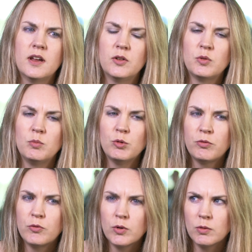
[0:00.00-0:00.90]
As we move
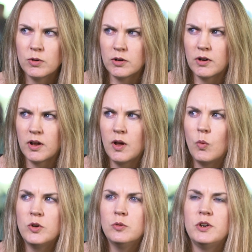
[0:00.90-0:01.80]
forward,
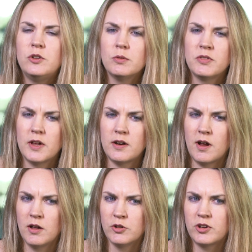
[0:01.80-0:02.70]
what do we do with that
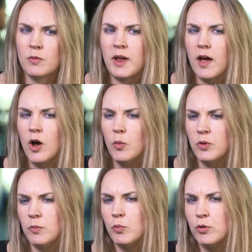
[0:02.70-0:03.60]
knowledge? Can we help
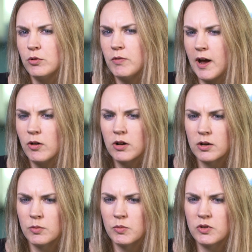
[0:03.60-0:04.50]
and improve
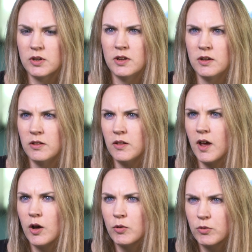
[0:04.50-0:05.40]
outcomes in the
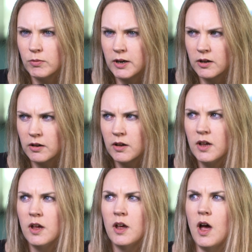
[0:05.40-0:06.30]
health arena?
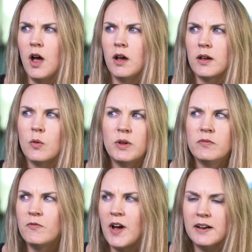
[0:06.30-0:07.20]
Uh, can we
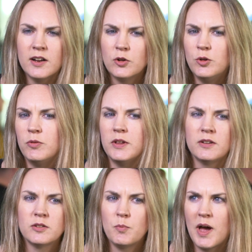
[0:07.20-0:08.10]
find out new
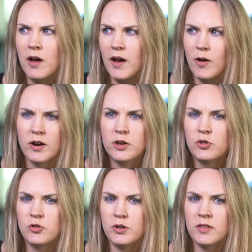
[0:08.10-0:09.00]
things about our
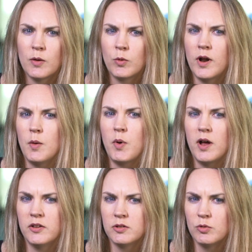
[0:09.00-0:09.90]
history that were not
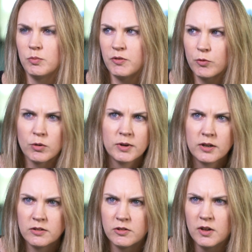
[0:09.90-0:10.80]
possible before we
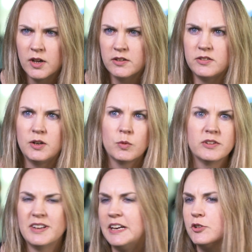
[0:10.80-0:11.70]
could
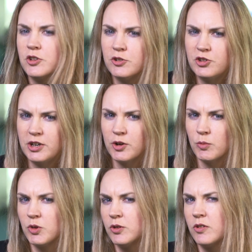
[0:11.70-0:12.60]
sequence ancient
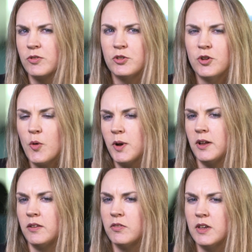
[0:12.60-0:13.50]
genomes? There's so
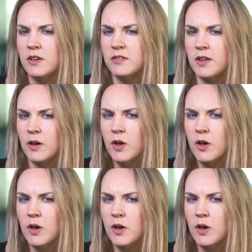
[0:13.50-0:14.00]
many things that